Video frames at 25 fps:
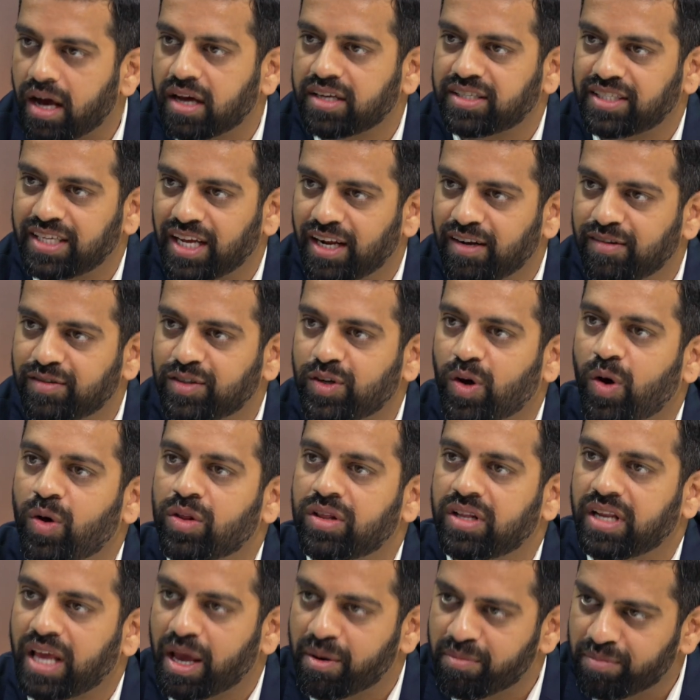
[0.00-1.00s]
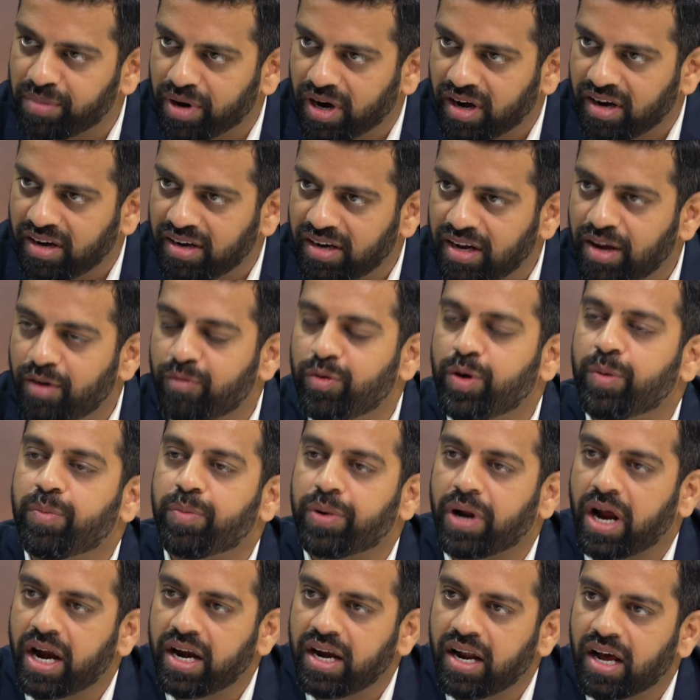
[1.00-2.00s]
ourselves on Gemba. We
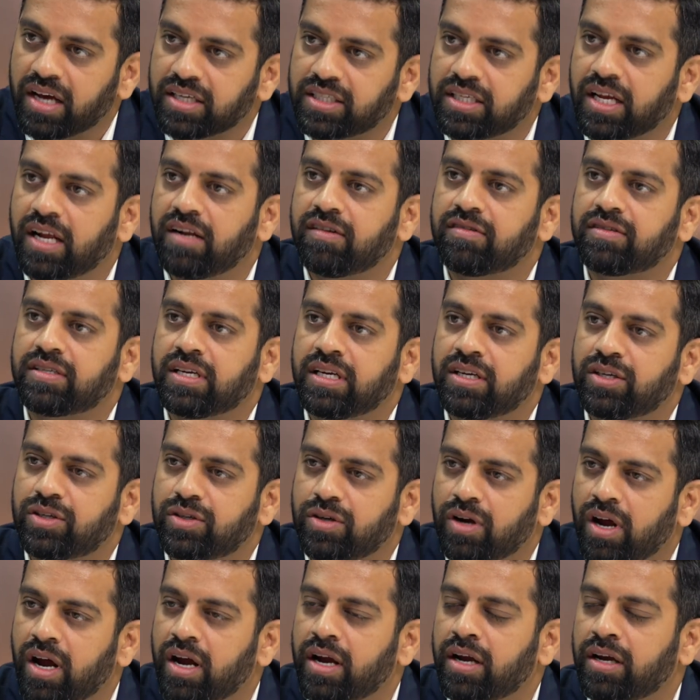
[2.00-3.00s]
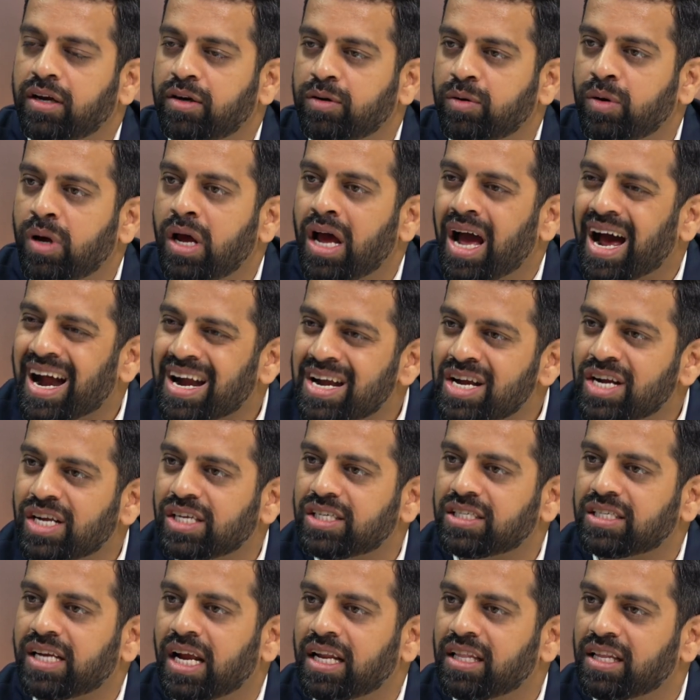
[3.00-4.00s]
pride ourselves in trying to
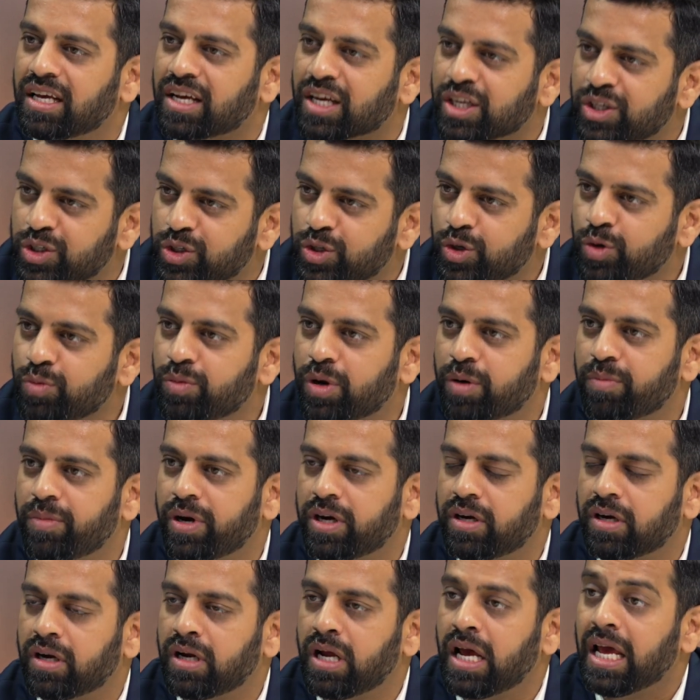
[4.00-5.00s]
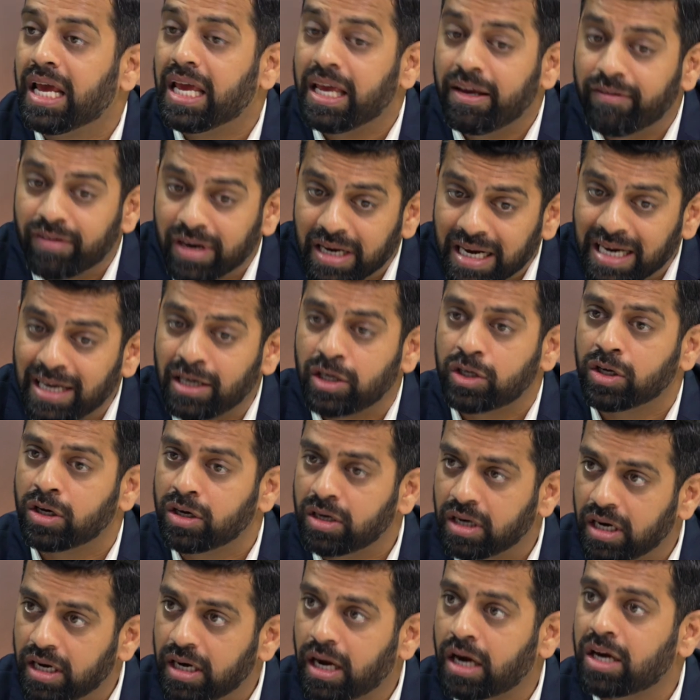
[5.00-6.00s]
understand the consumer better, even
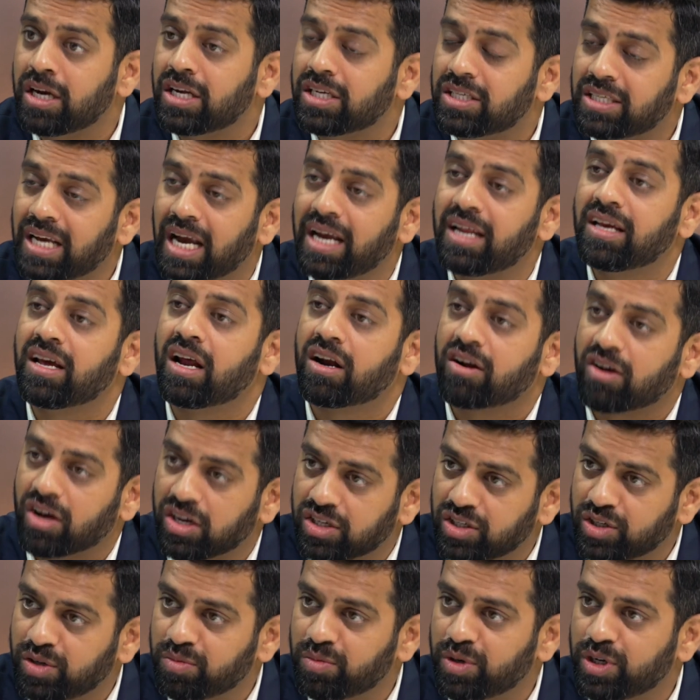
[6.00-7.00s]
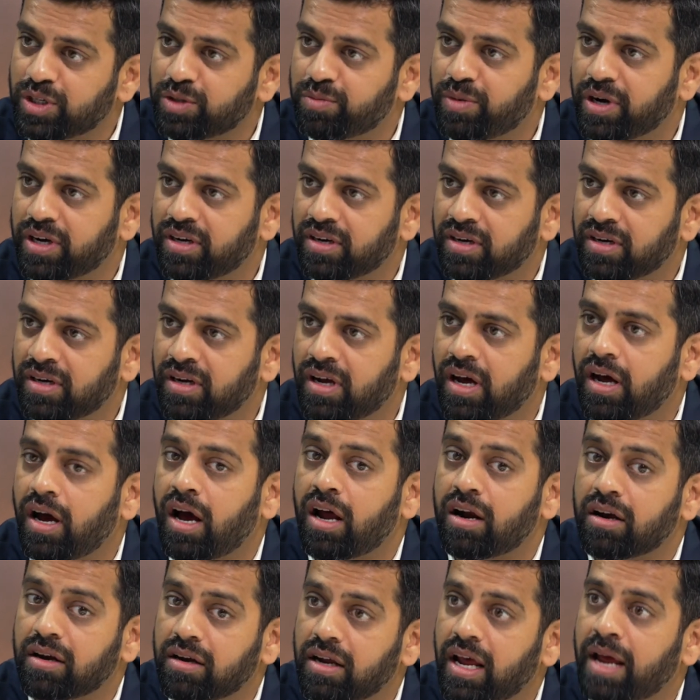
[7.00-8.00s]
internally, understanding our customers better,
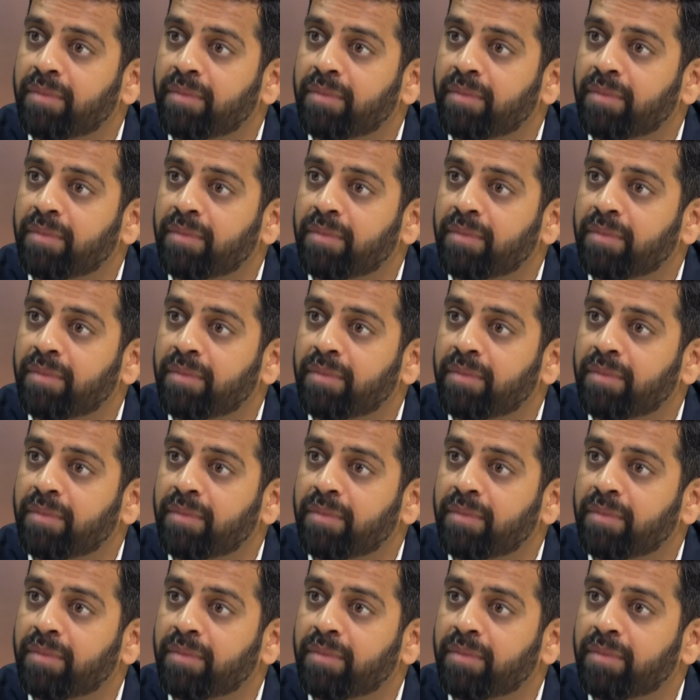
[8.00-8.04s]
our